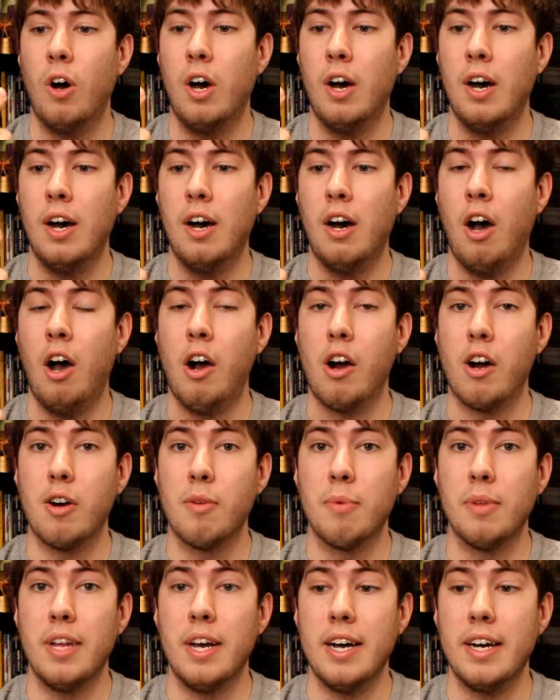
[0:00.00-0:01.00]
a uh, Horror
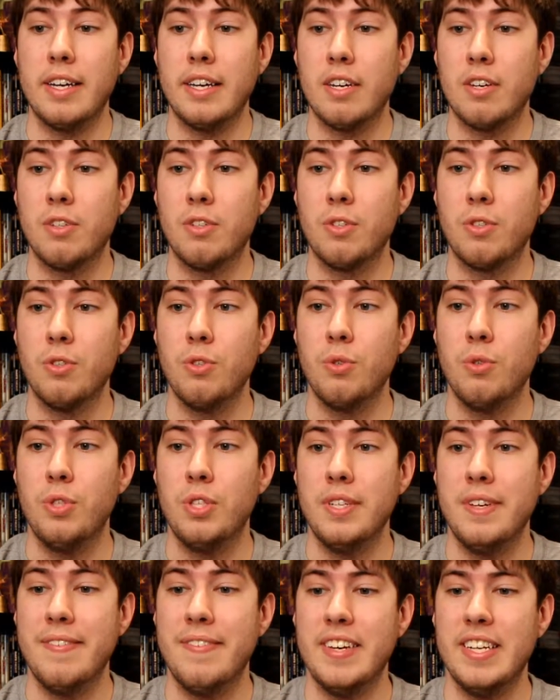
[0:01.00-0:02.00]
Block
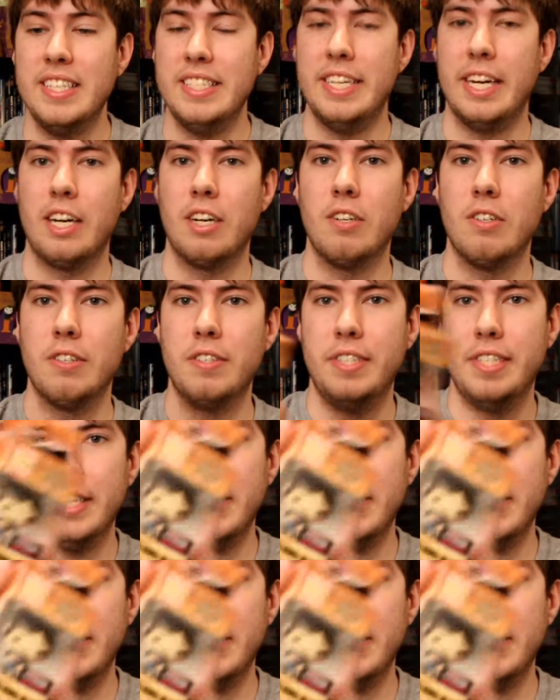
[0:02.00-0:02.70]
exclusive Daryl